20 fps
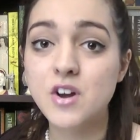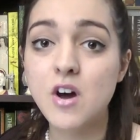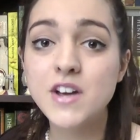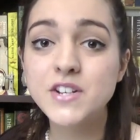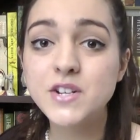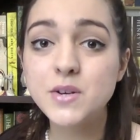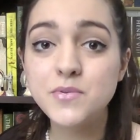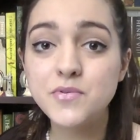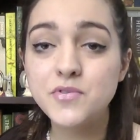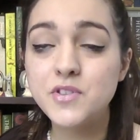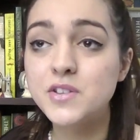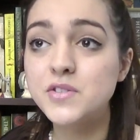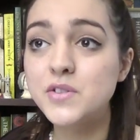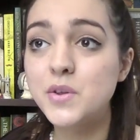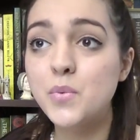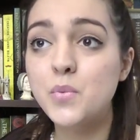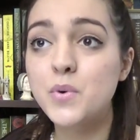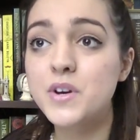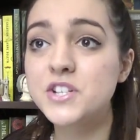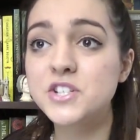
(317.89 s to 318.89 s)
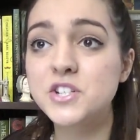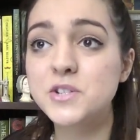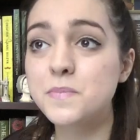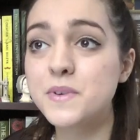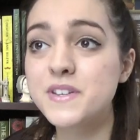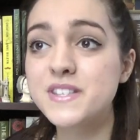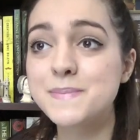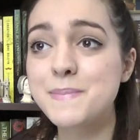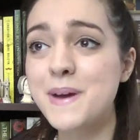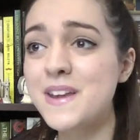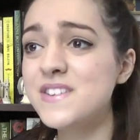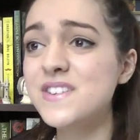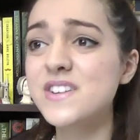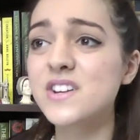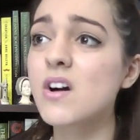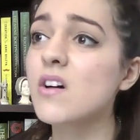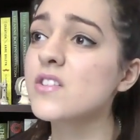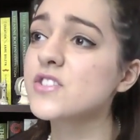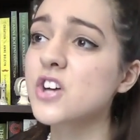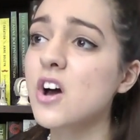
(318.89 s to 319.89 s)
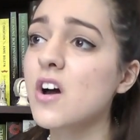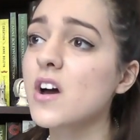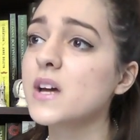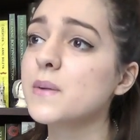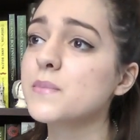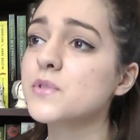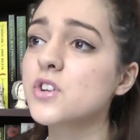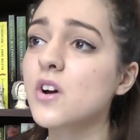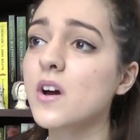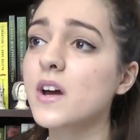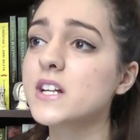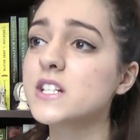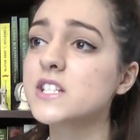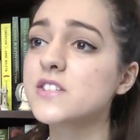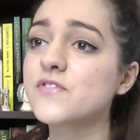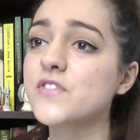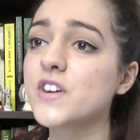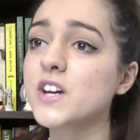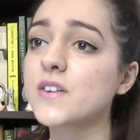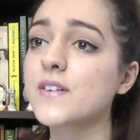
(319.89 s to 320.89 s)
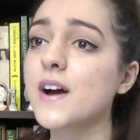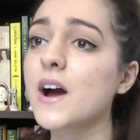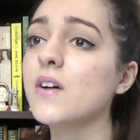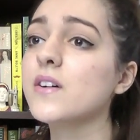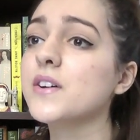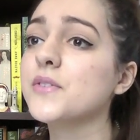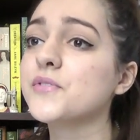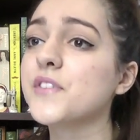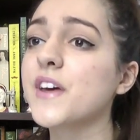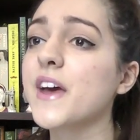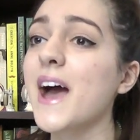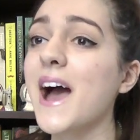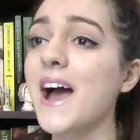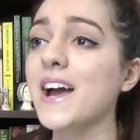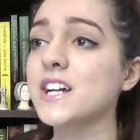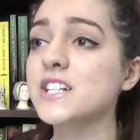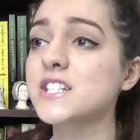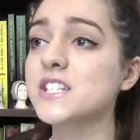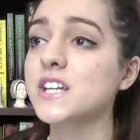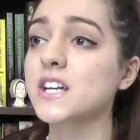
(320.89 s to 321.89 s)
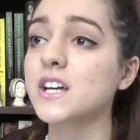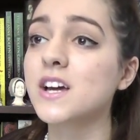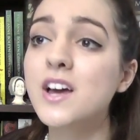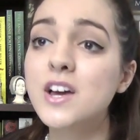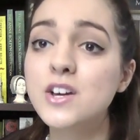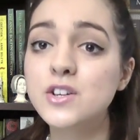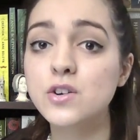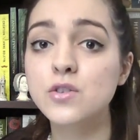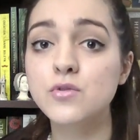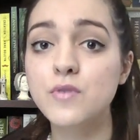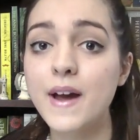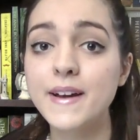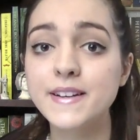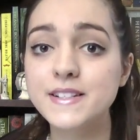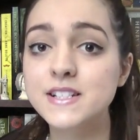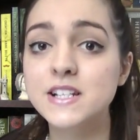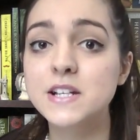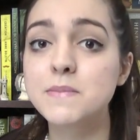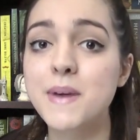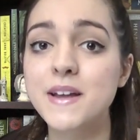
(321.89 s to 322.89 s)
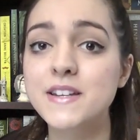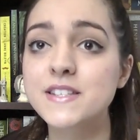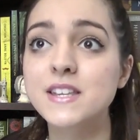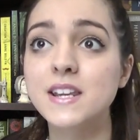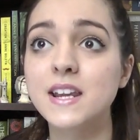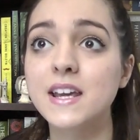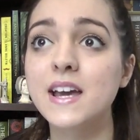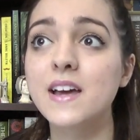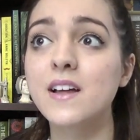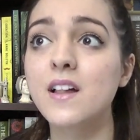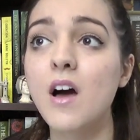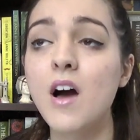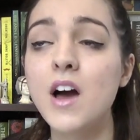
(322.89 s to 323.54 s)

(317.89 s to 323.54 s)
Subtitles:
I don't think that we should be spending our time trying to figure out if they're acting correctly mentally ill.